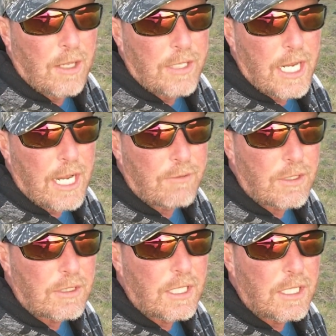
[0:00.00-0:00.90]
Then I have
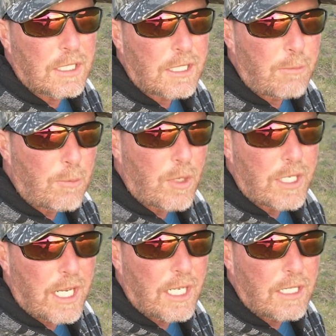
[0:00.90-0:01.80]
a couple more
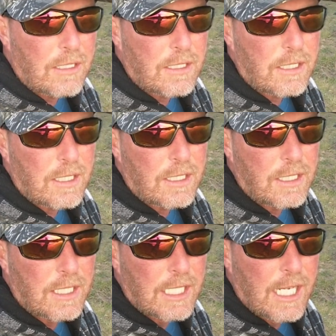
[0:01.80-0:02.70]
days
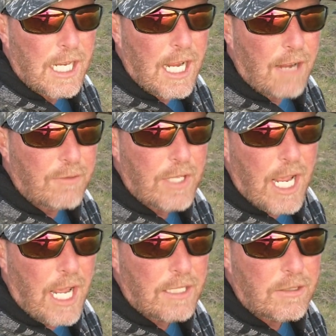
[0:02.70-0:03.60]
after
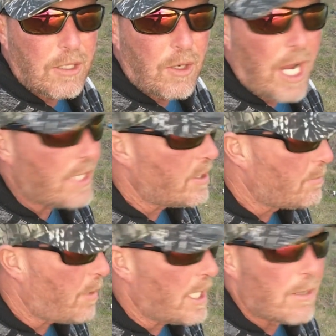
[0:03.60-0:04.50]
that, so I
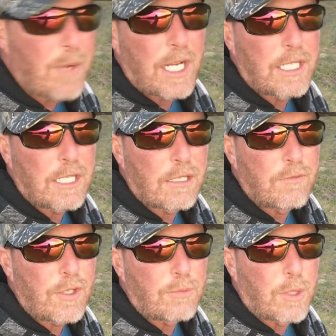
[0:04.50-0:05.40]
actually might come back here
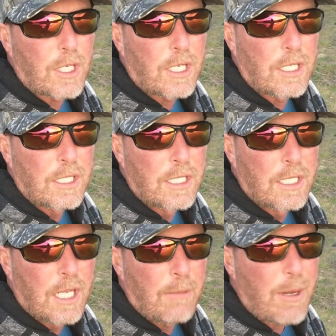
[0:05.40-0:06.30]
and fish more.
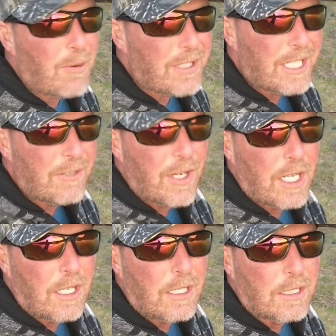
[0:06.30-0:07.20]
I mean, I wasn't here very
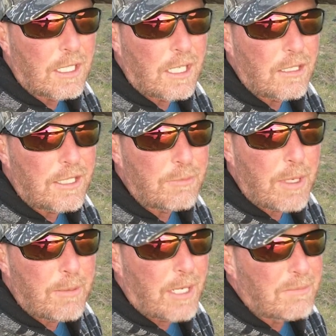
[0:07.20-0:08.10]
long. I only
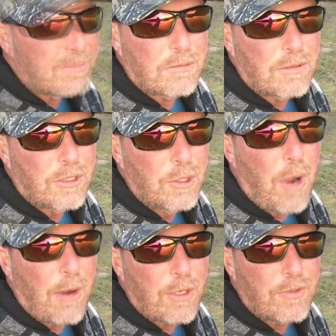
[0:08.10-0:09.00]
spent about
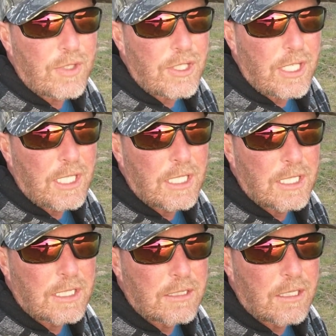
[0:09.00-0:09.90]
2 hours fishing,
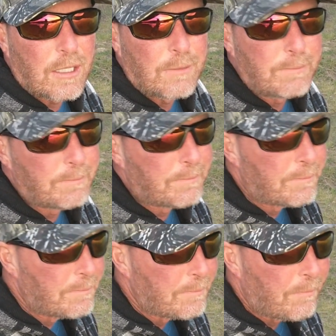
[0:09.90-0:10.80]
so
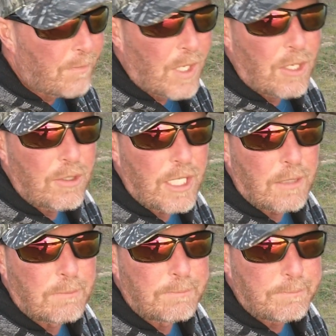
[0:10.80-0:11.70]
good deal.